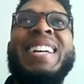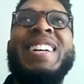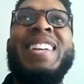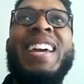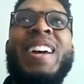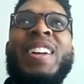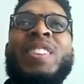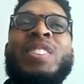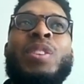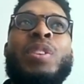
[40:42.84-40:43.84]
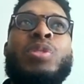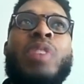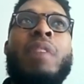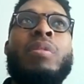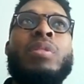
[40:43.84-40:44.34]
Yeah, so the
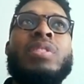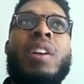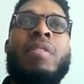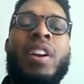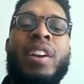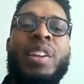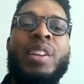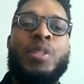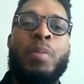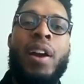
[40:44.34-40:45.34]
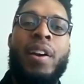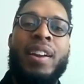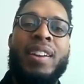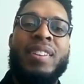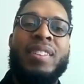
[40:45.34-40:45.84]
travels are very
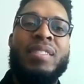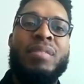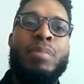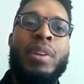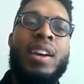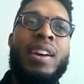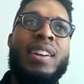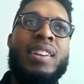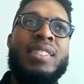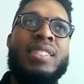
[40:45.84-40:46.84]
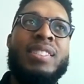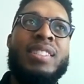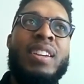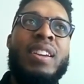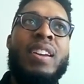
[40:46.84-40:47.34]
inspiring
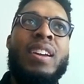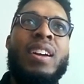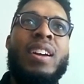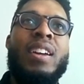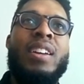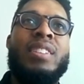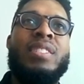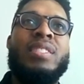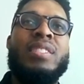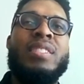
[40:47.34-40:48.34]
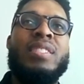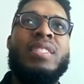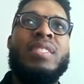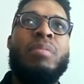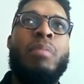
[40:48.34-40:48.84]
because it's
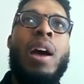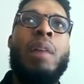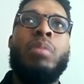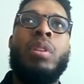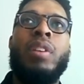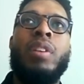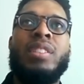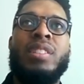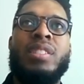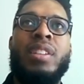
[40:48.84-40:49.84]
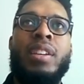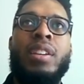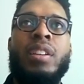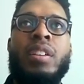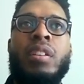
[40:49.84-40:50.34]
mind-blowing to
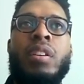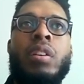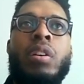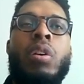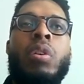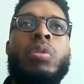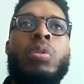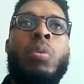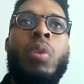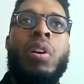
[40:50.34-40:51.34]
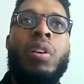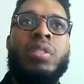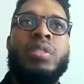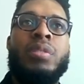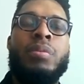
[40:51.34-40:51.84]
see whole new
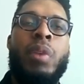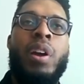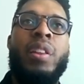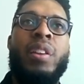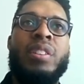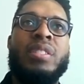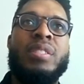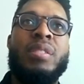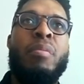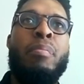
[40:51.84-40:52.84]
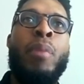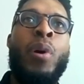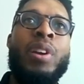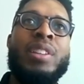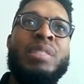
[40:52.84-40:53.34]
worlds where there's
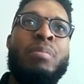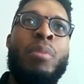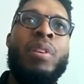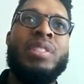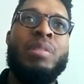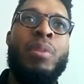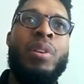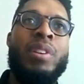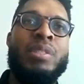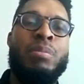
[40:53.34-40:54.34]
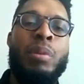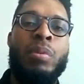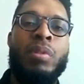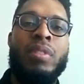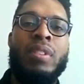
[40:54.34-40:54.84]
millions and millions and millions of
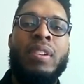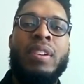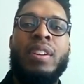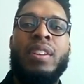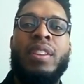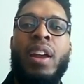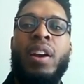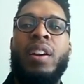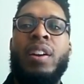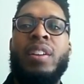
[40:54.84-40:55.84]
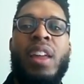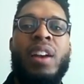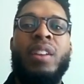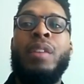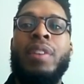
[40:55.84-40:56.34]
people that
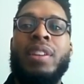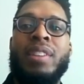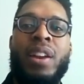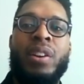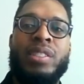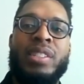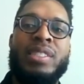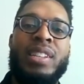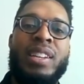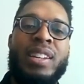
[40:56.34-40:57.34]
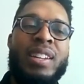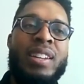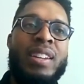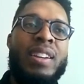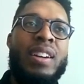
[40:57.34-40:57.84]
are living, that are existing,
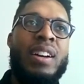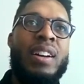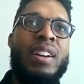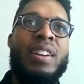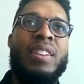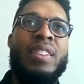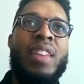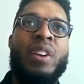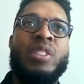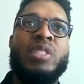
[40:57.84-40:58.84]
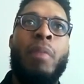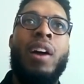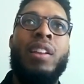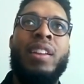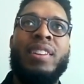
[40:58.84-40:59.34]
that are
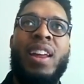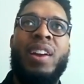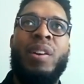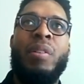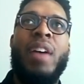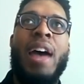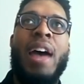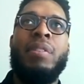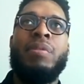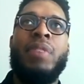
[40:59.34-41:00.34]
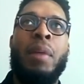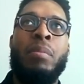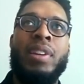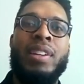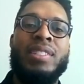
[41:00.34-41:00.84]
smiling, that are having
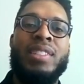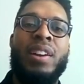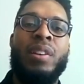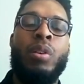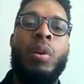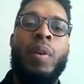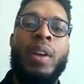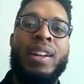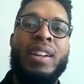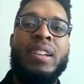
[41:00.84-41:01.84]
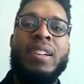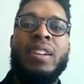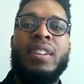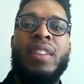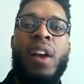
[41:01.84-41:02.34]
families, that are growing,
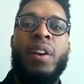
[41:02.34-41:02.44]
that are